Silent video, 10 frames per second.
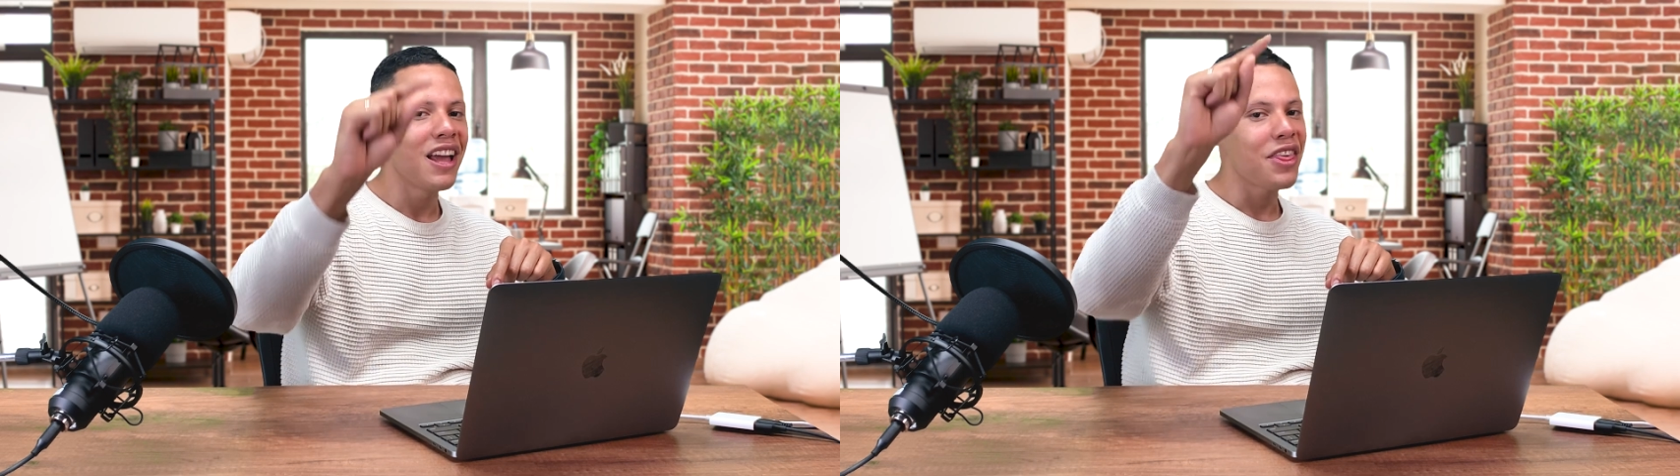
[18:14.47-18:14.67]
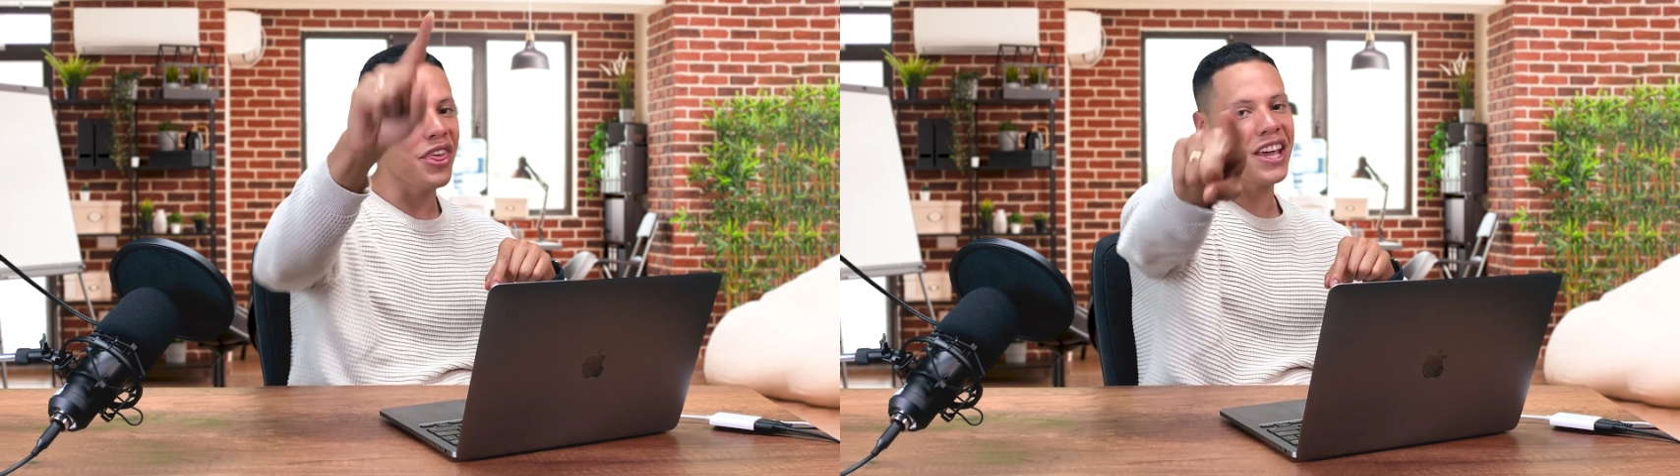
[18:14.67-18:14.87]

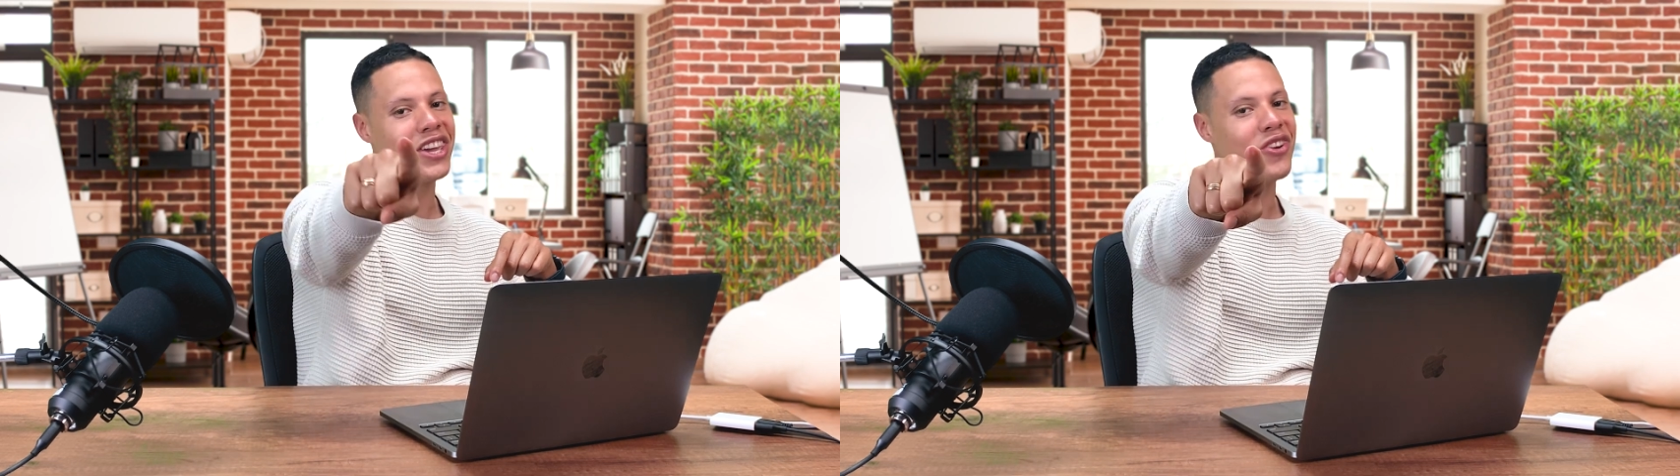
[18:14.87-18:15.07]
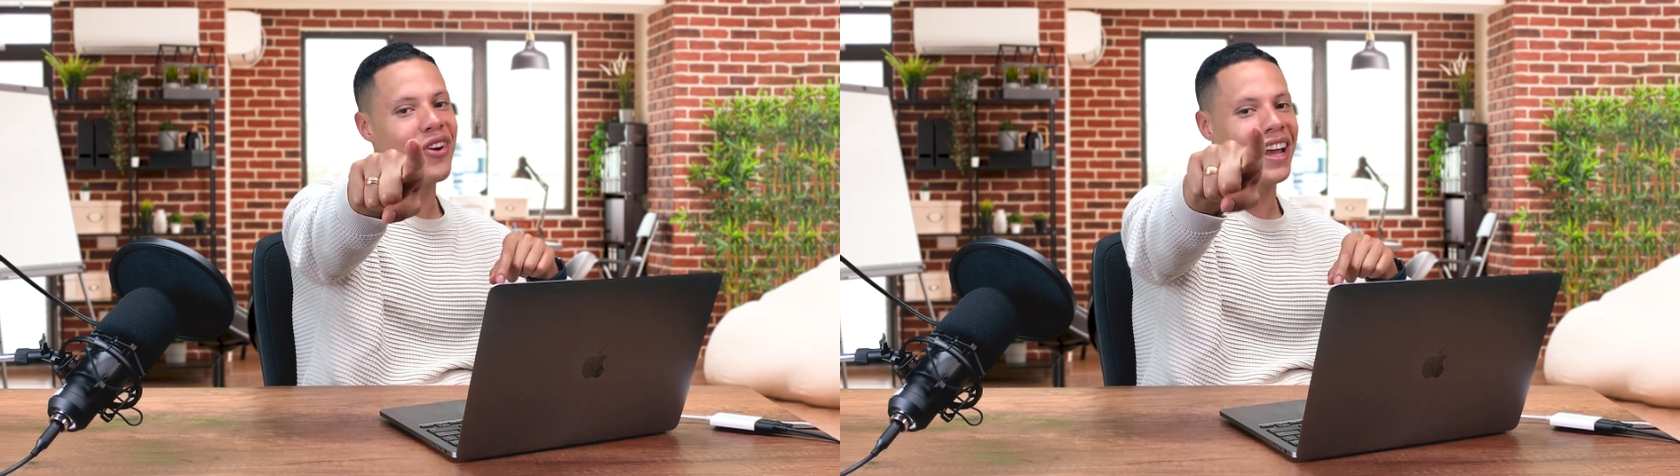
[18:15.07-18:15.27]

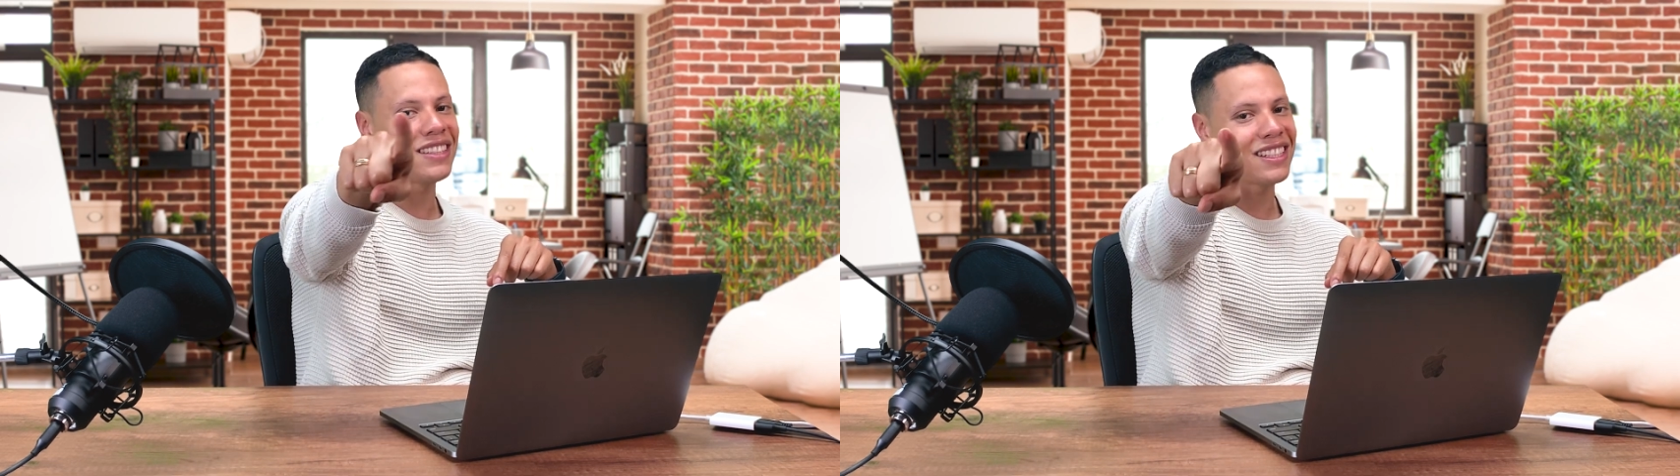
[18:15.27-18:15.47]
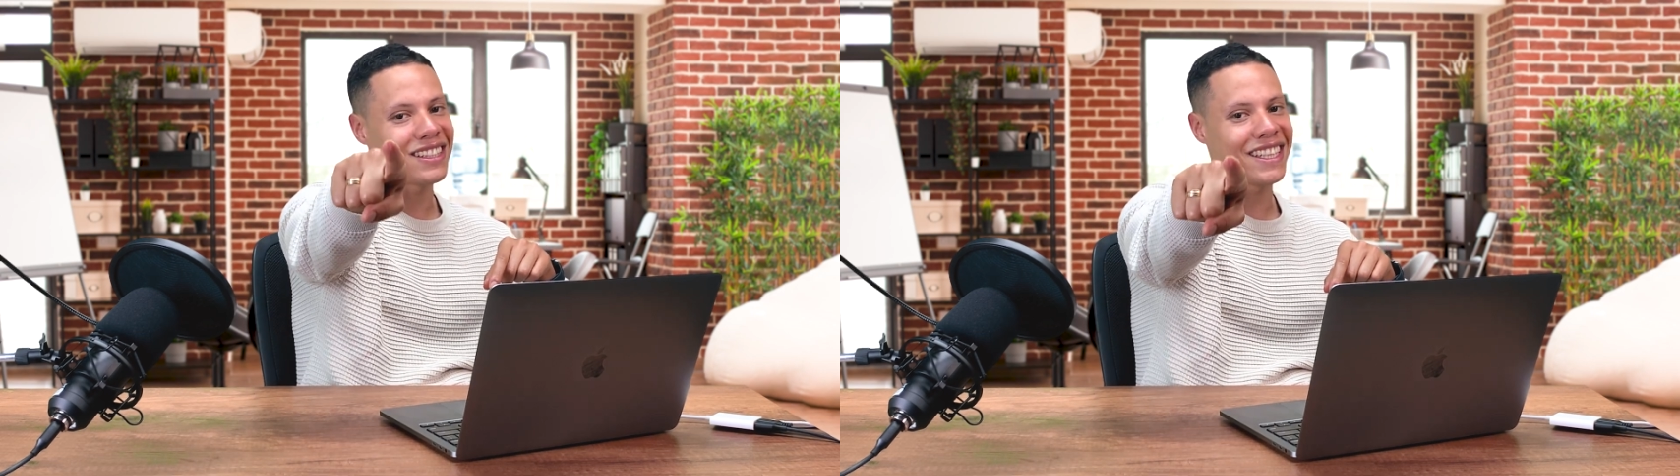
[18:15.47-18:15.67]
Thank you,
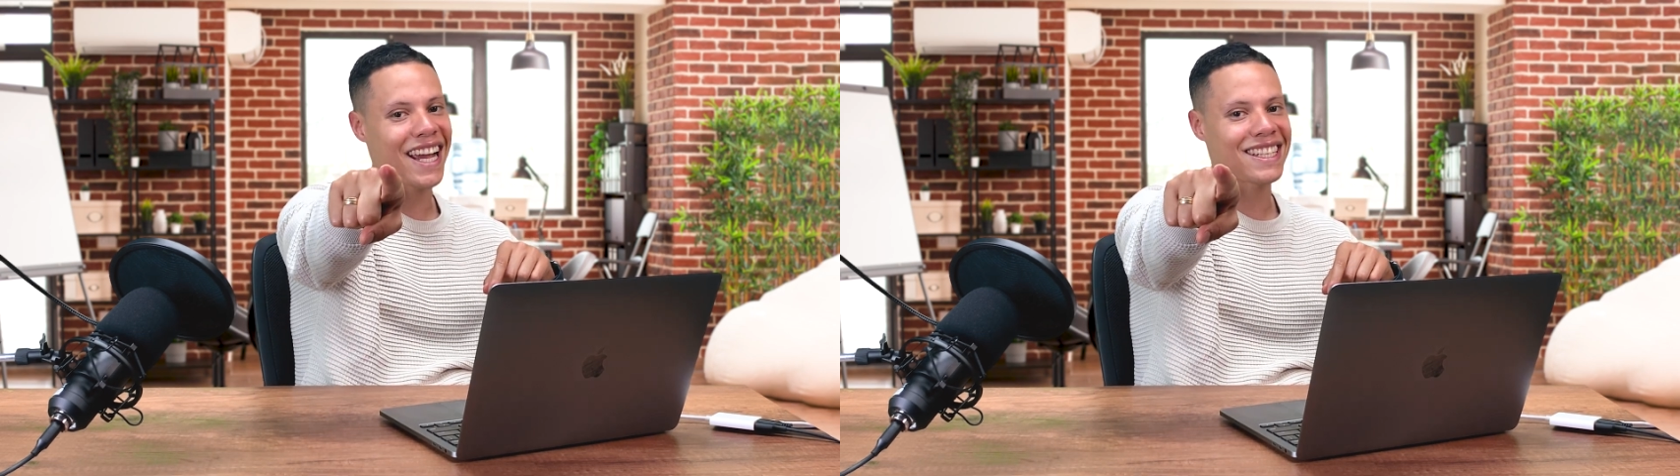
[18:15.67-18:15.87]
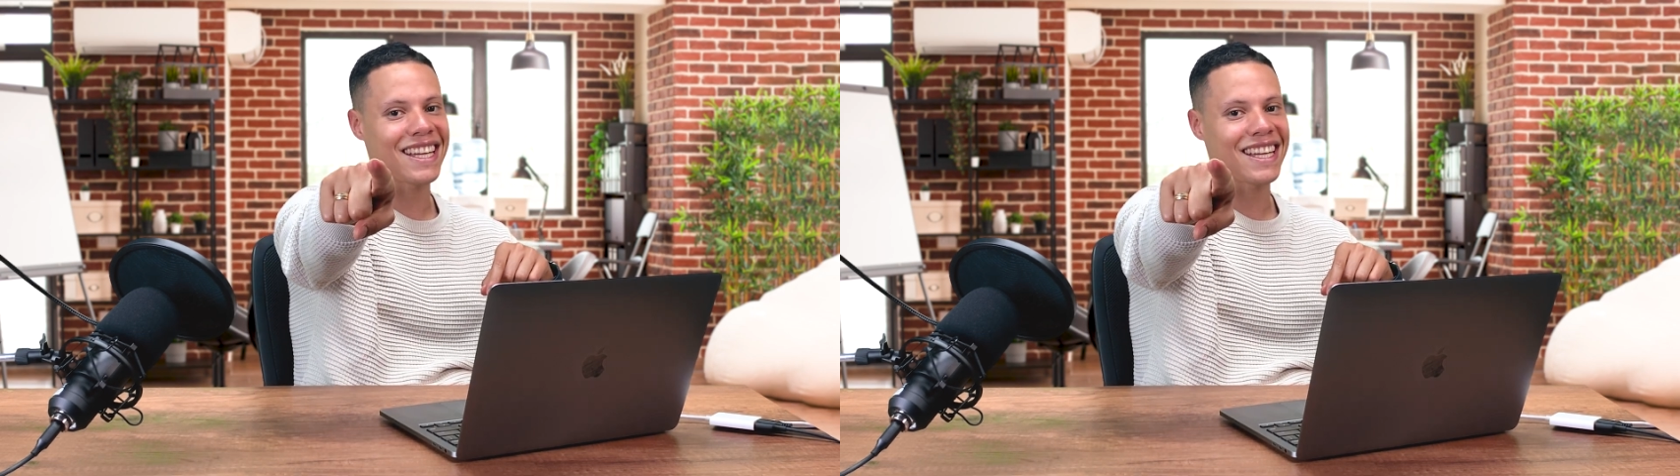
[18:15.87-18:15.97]
until the next